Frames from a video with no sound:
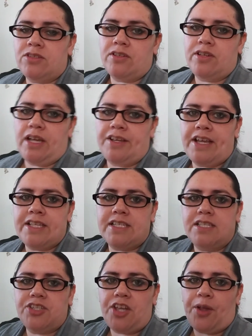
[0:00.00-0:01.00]
so you guys
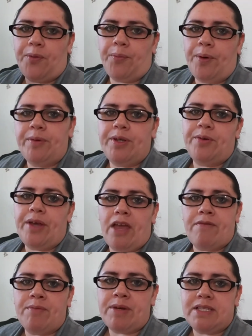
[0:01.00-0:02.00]
can check what we do
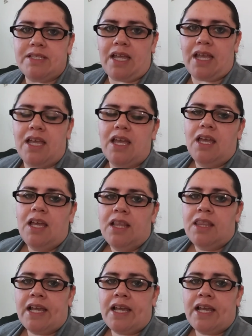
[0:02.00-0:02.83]
every Wednesday.